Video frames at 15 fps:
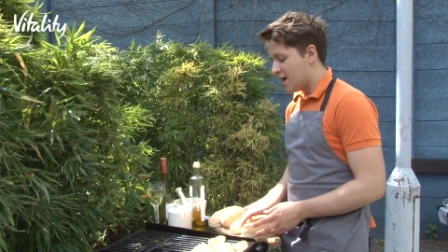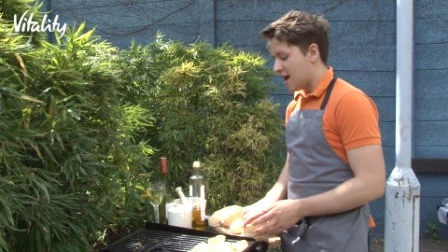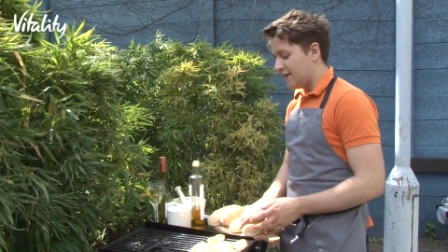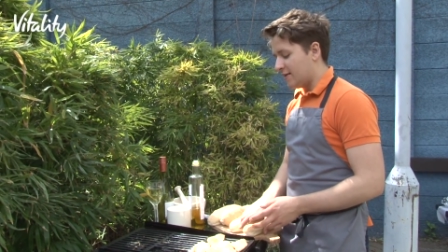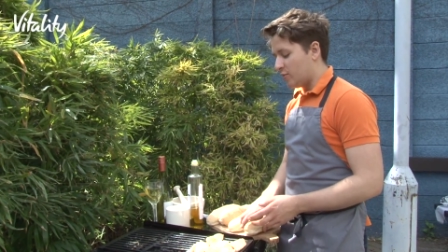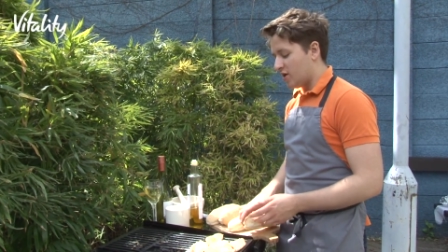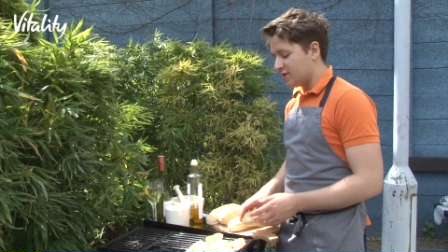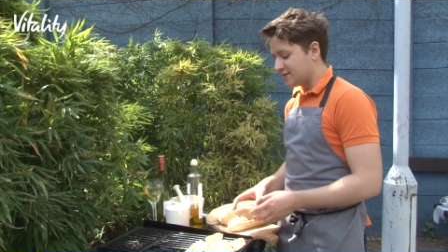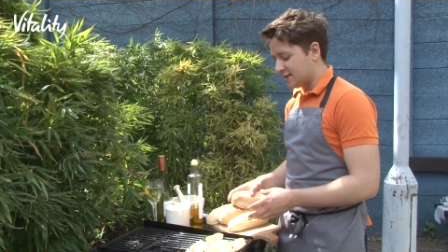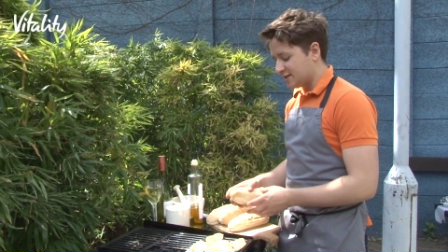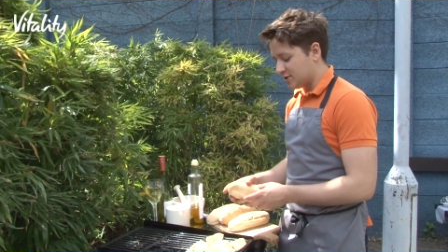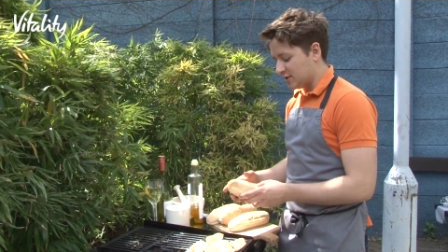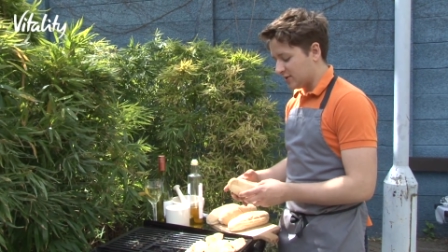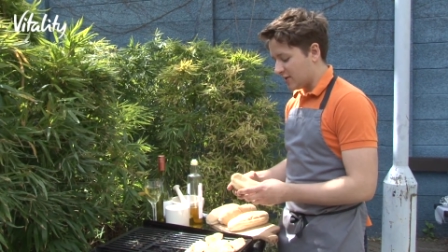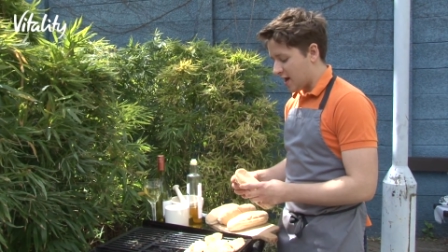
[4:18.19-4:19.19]
And then whilst
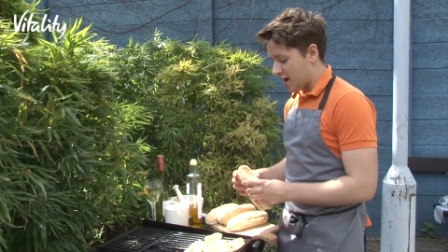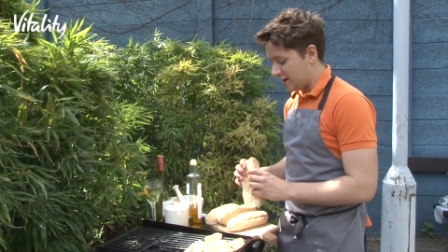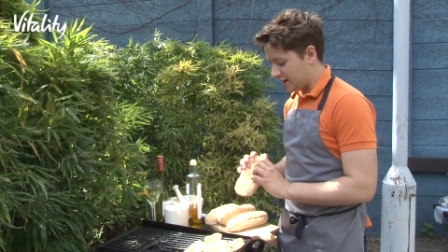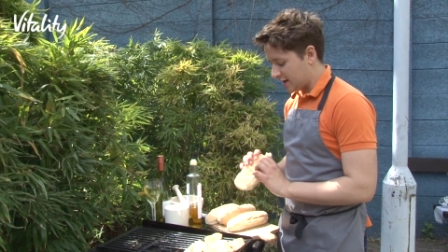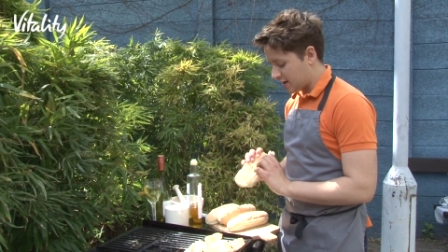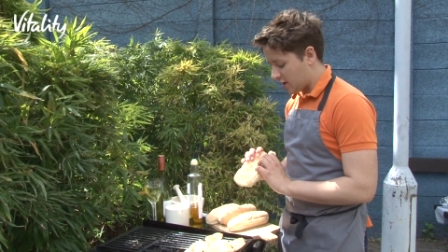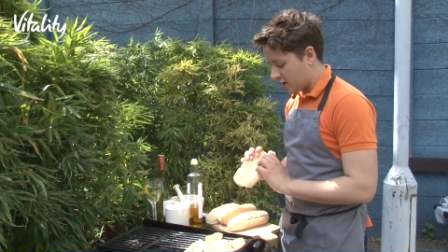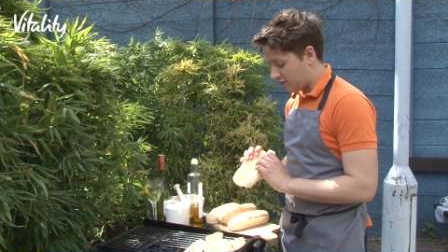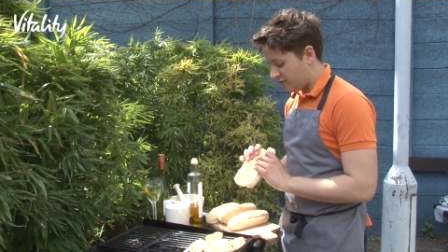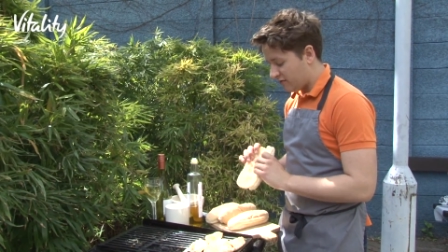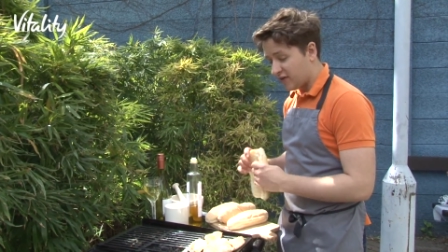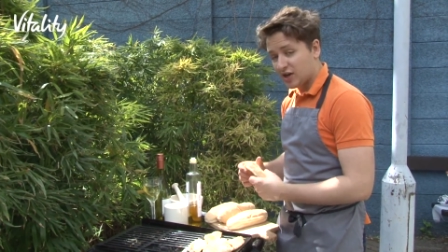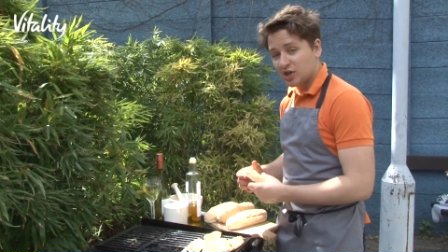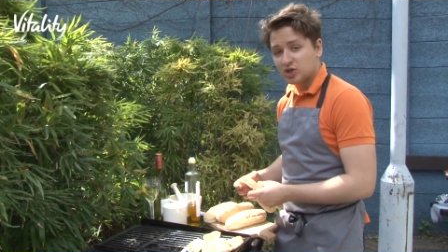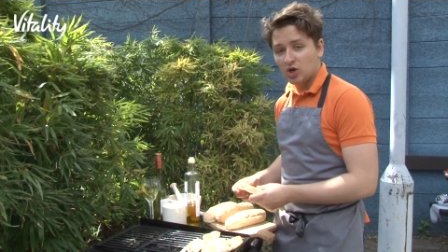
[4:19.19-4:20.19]
that's doing that, you can kind of
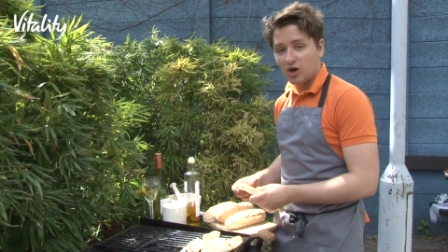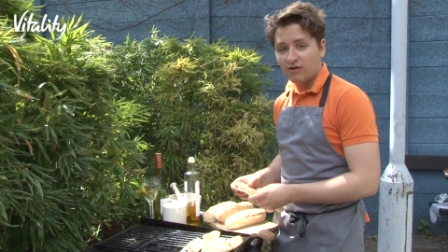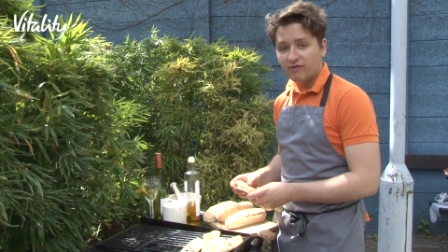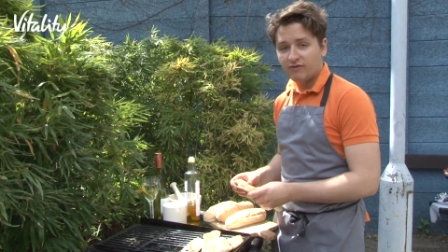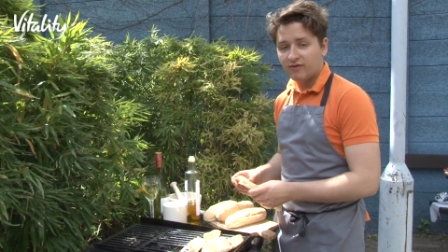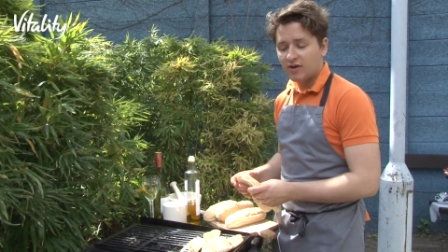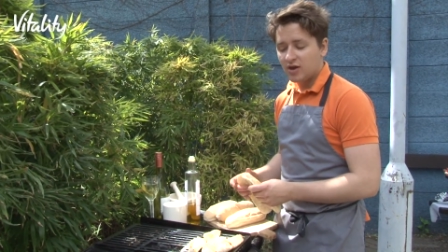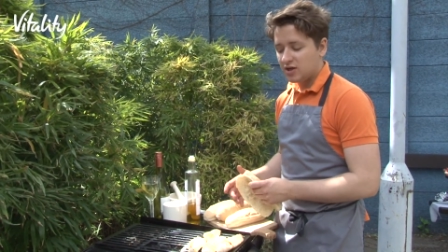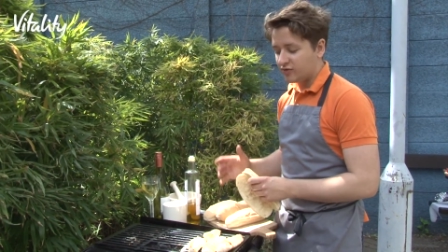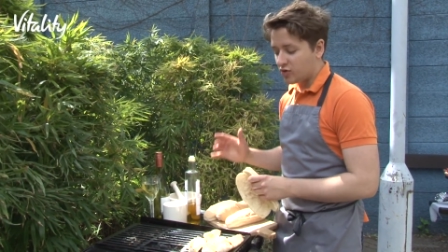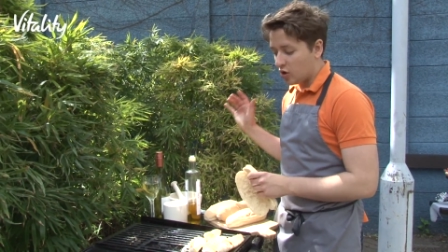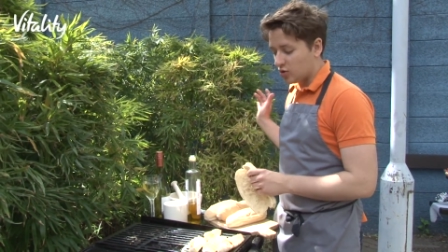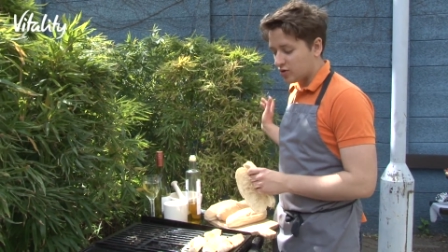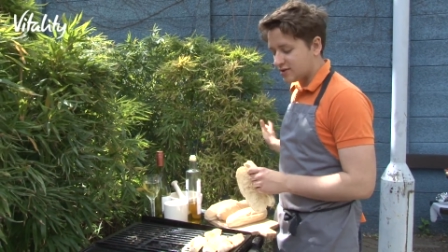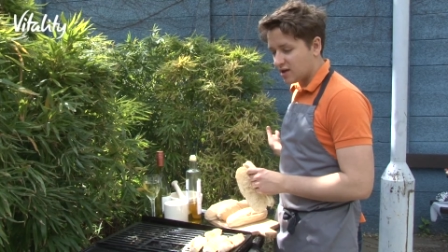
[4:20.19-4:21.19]
finish off. You've
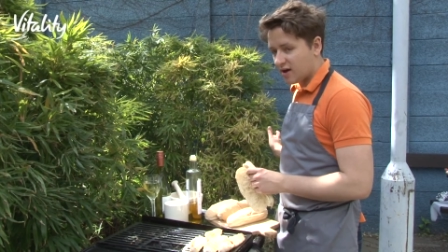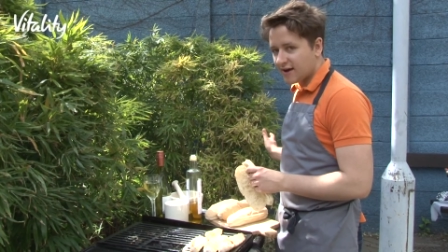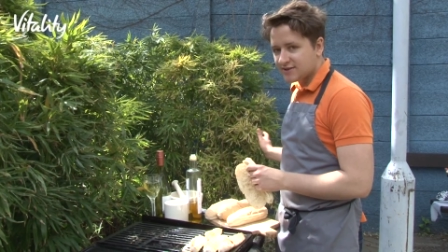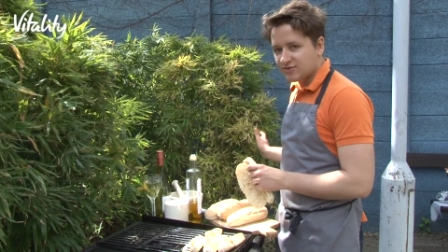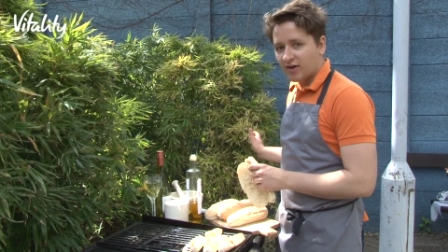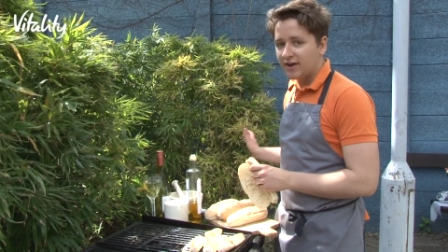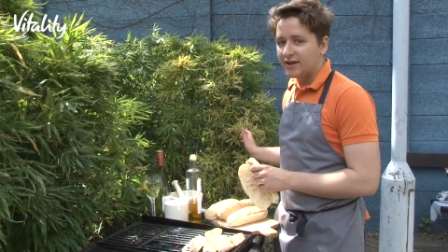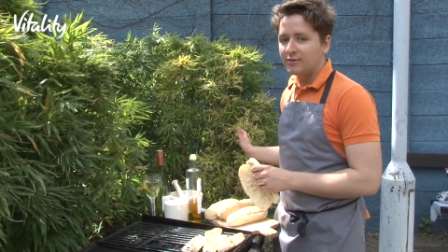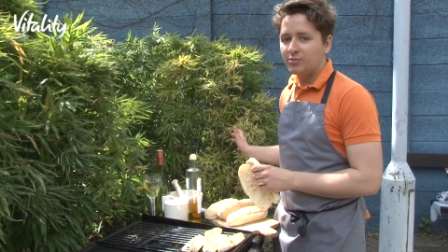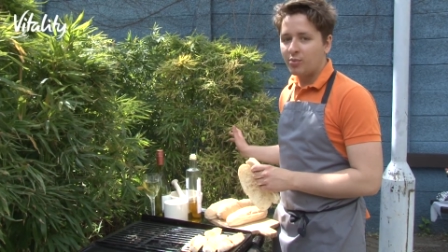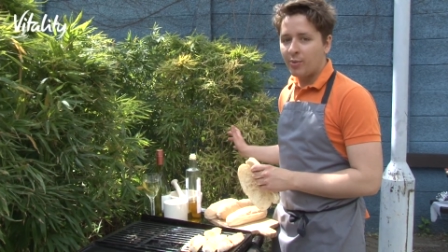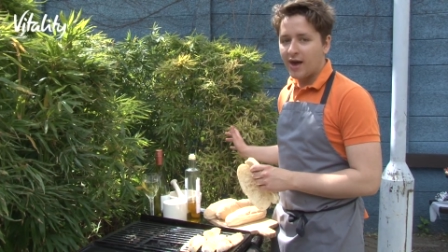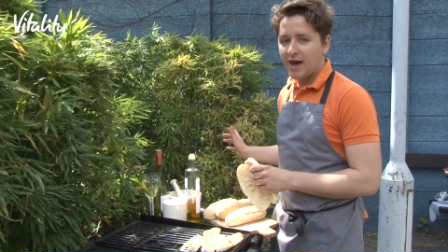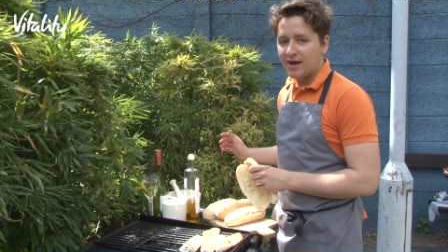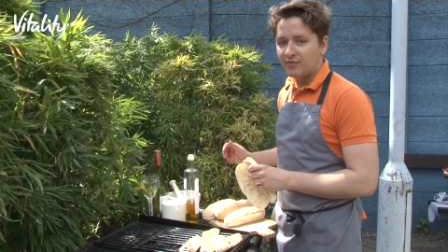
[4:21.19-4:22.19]
got your sides ready,
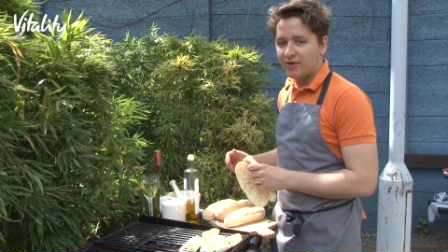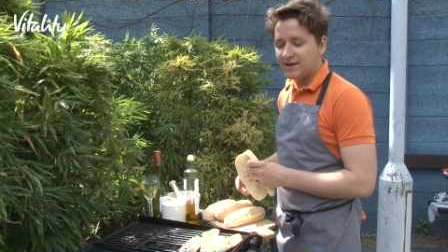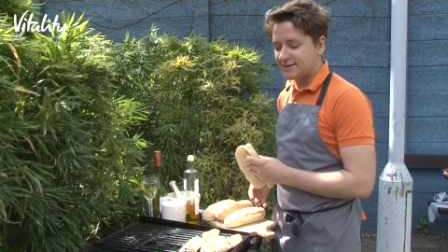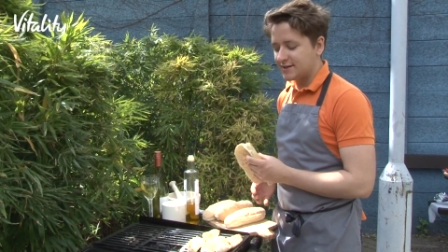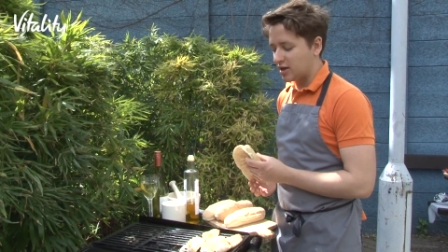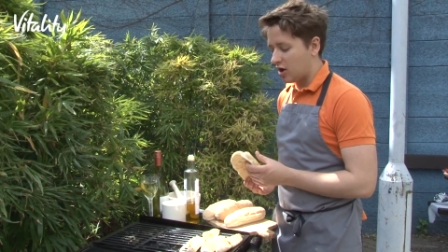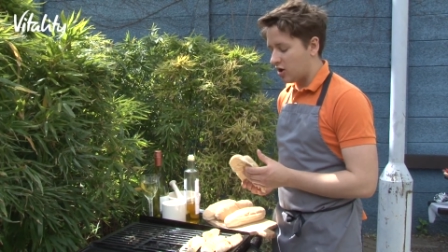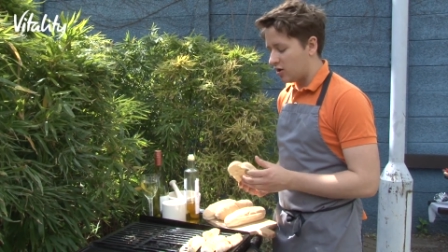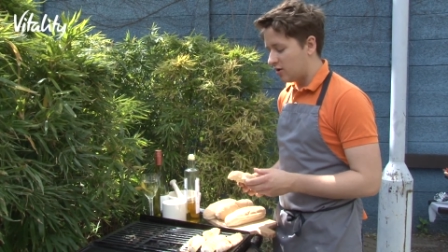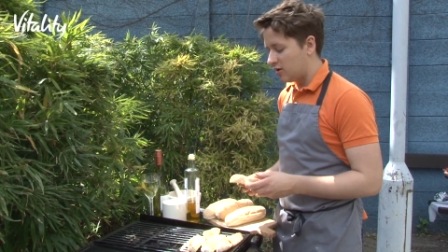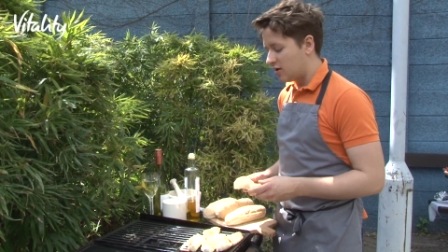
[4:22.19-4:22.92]
prepared, ready to go.